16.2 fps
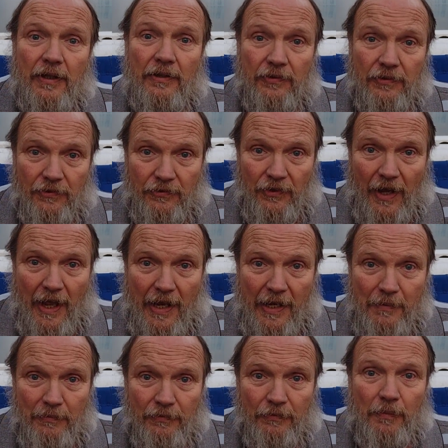this is
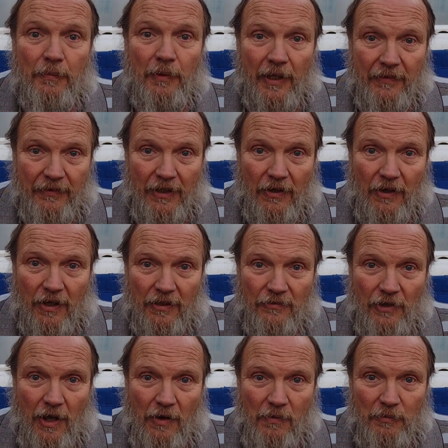James from Living
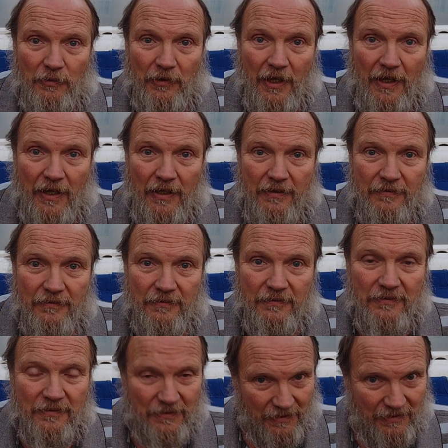Gardens Homestead.
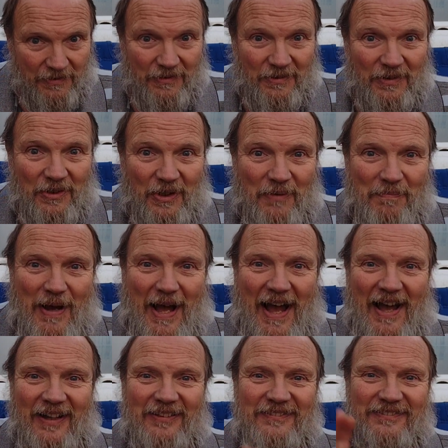
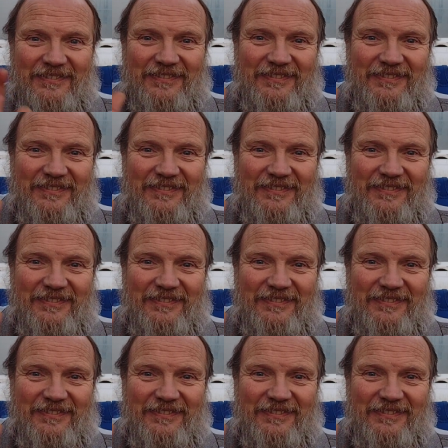Goodbye.